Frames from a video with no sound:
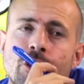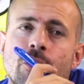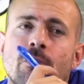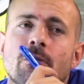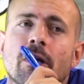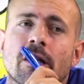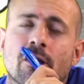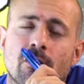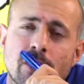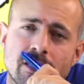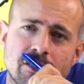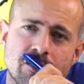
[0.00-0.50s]
My
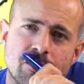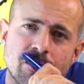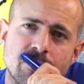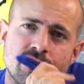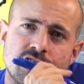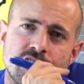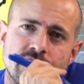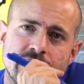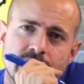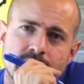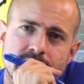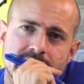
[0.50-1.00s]
question
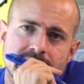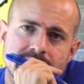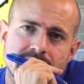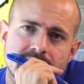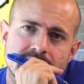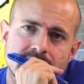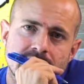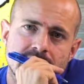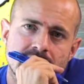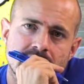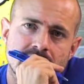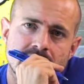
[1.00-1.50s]
to you is,
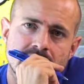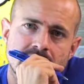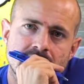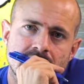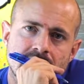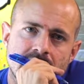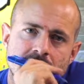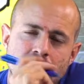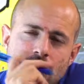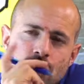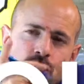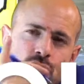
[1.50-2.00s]

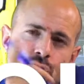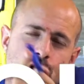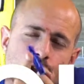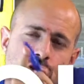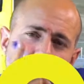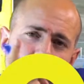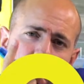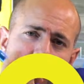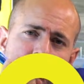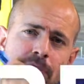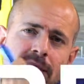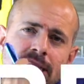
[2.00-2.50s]
should
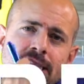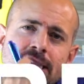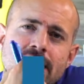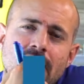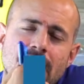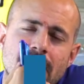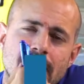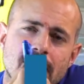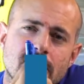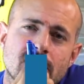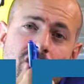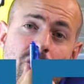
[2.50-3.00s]
you be
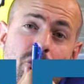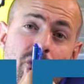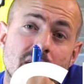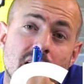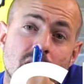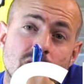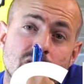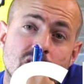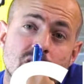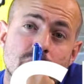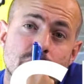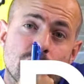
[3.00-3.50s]
selling someone
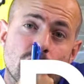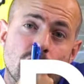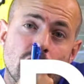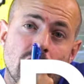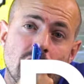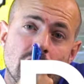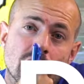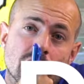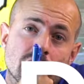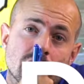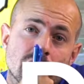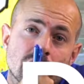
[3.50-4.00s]
else's
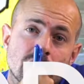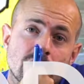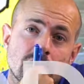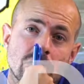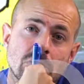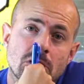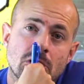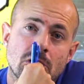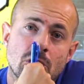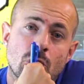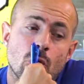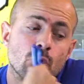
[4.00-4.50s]
product,
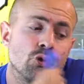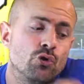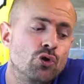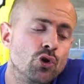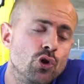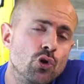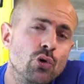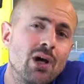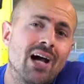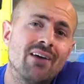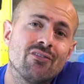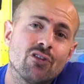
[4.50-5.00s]
or do
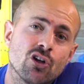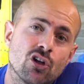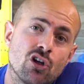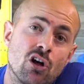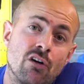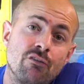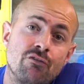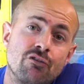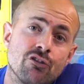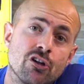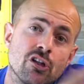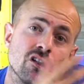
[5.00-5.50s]
you have the
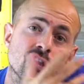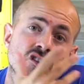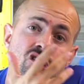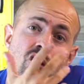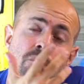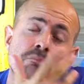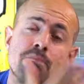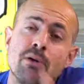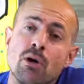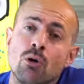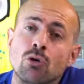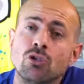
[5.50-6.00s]
confidence to
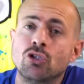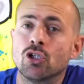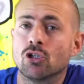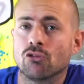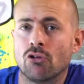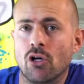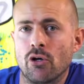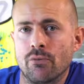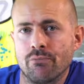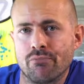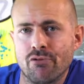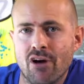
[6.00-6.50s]
build your
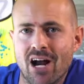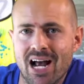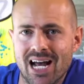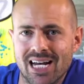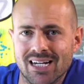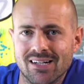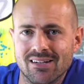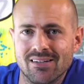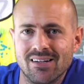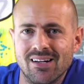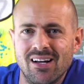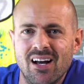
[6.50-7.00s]
own
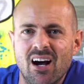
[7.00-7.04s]
brand?